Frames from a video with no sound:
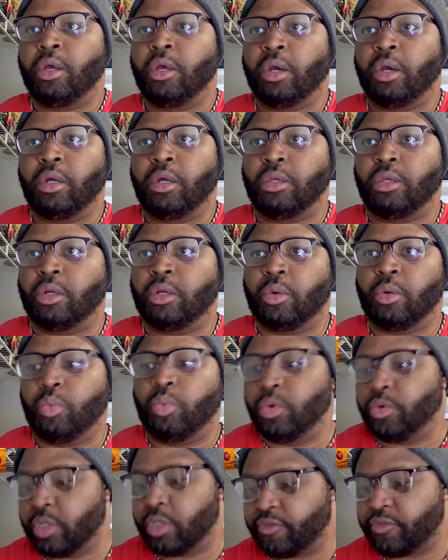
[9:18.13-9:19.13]
you know,
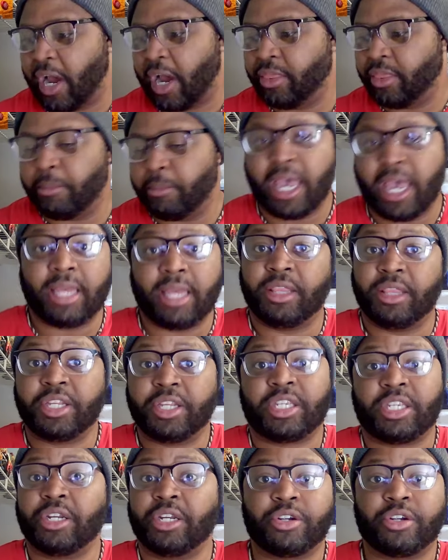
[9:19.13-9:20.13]
let's find the man in the
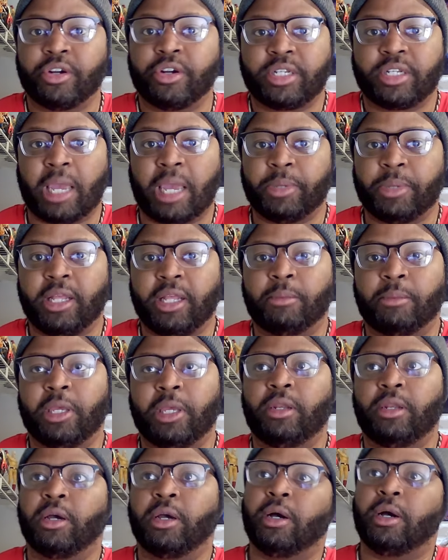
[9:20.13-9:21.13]
center type of
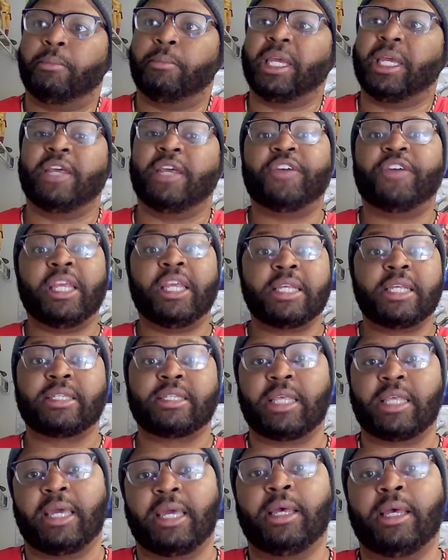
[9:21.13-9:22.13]
element. And if it is
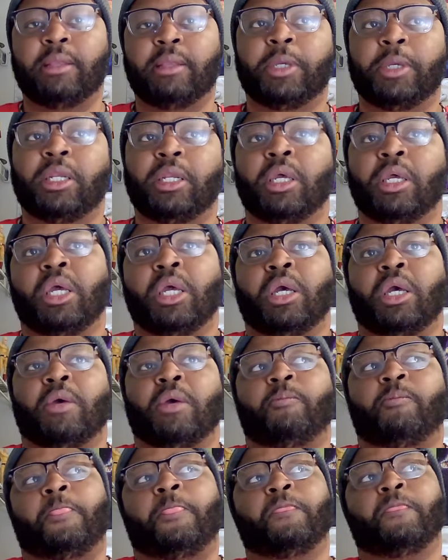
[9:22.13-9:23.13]
that element,
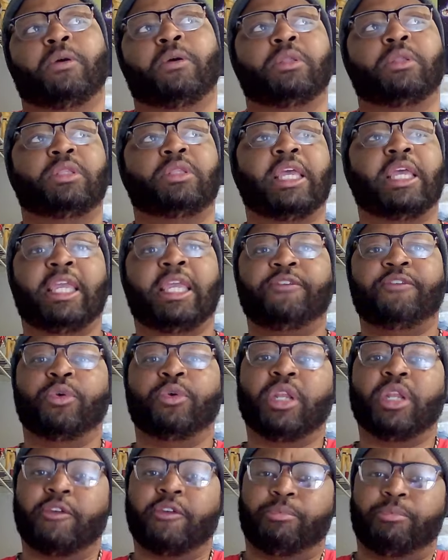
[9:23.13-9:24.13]
they give you
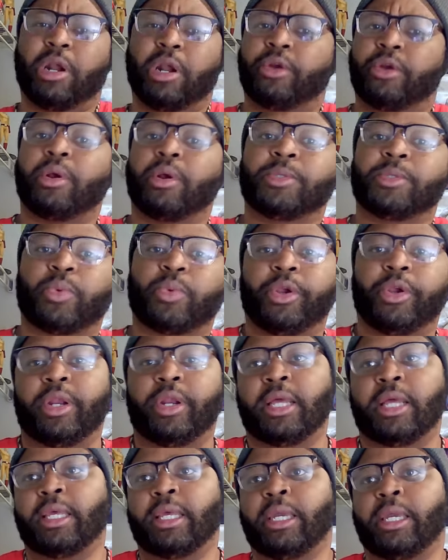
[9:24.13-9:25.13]
enough breadcrumbs where you're not
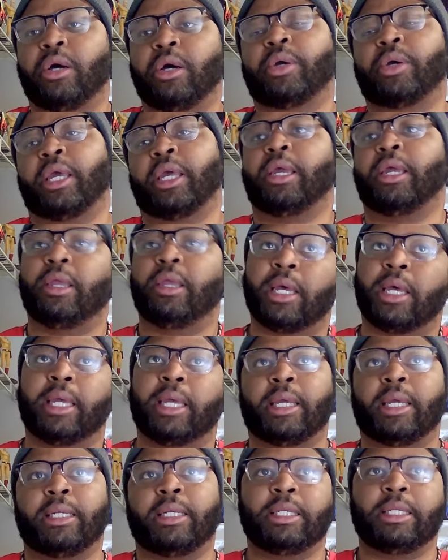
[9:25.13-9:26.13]
like, okay,
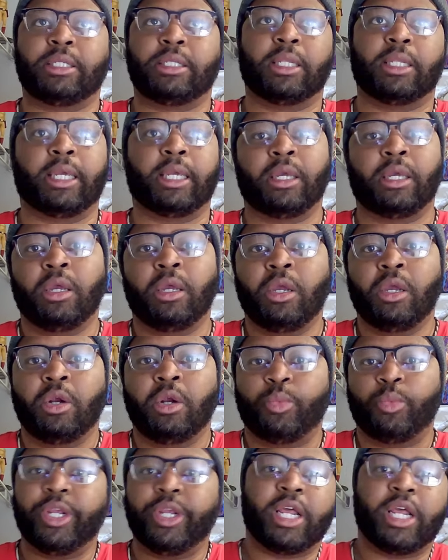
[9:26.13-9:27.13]
I need to like
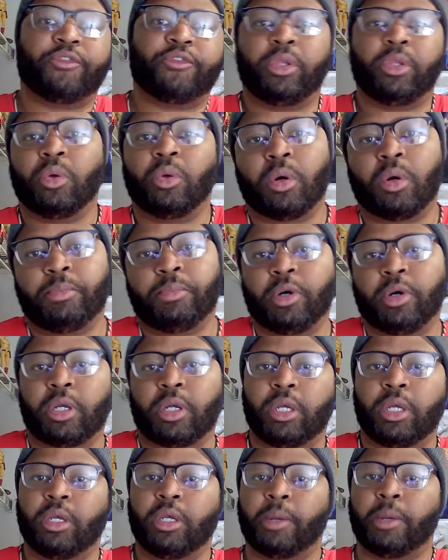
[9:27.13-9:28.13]
read every lore book.
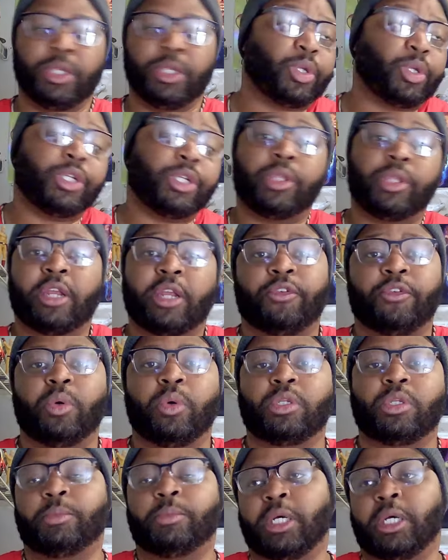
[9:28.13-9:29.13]
I mean, you could do that if you want
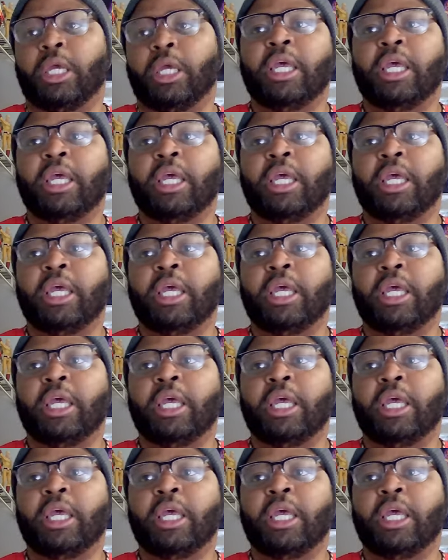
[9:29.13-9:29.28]
to, but